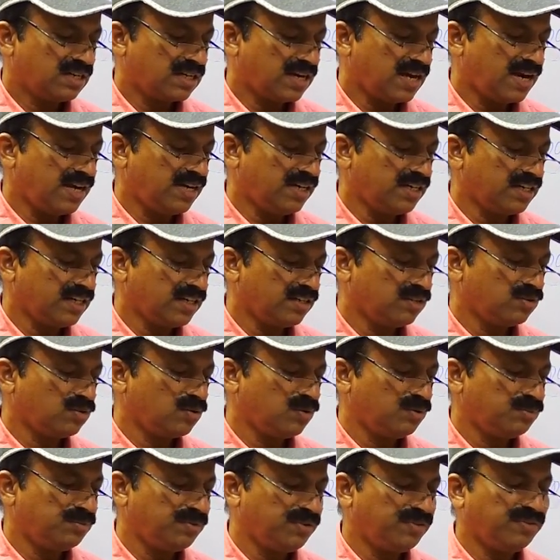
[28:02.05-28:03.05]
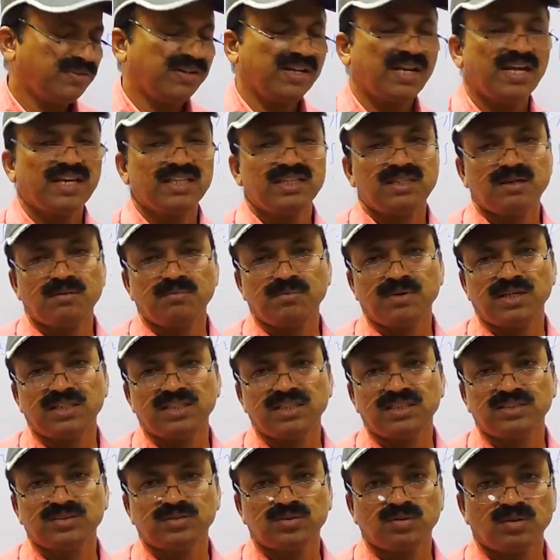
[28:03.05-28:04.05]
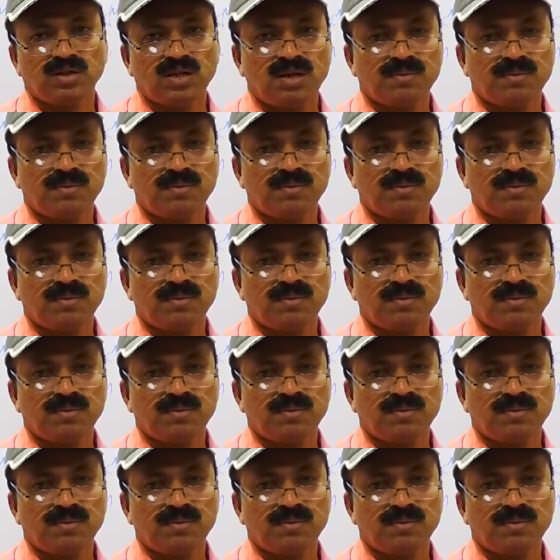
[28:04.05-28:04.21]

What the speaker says: Grand Trunk Road between Hyderabad and